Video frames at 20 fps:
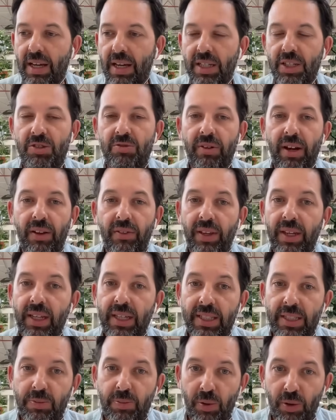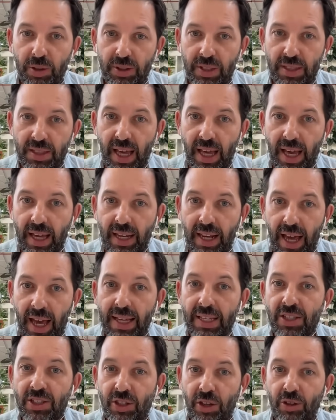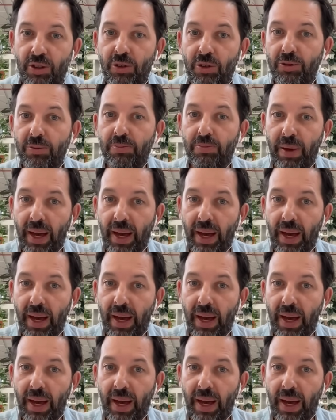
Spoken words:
Israel then exports that as so-called